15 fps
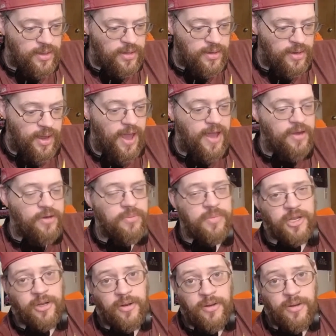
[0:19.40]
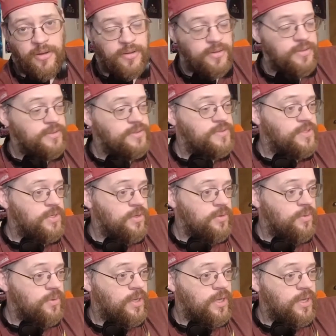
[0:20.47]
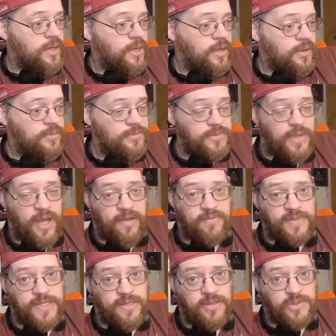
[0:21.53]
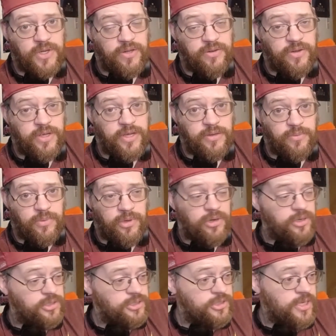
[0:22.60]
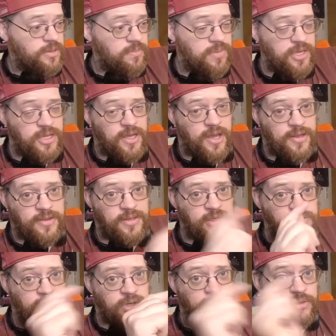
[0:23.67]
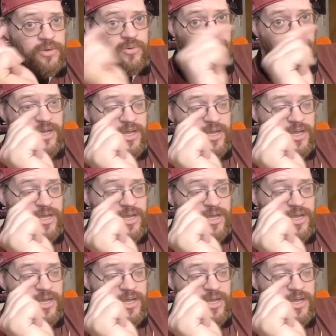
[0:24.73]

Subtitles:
Ackerman. So, I haven't seen the trailer yet. We're going to take a peek at the trailer right